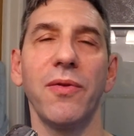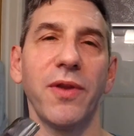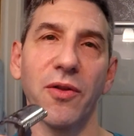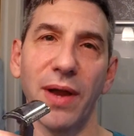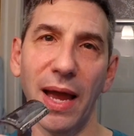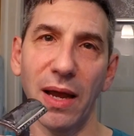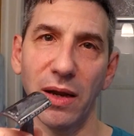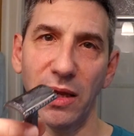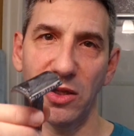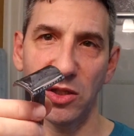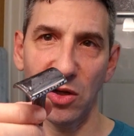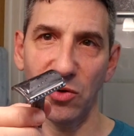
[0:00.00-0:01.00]
On the other hand,
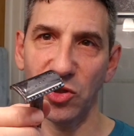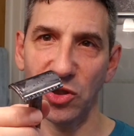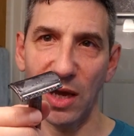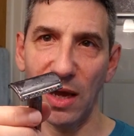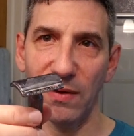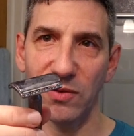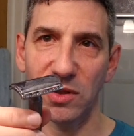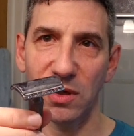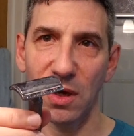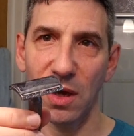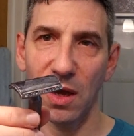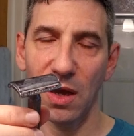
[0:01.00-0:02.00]
it still shaves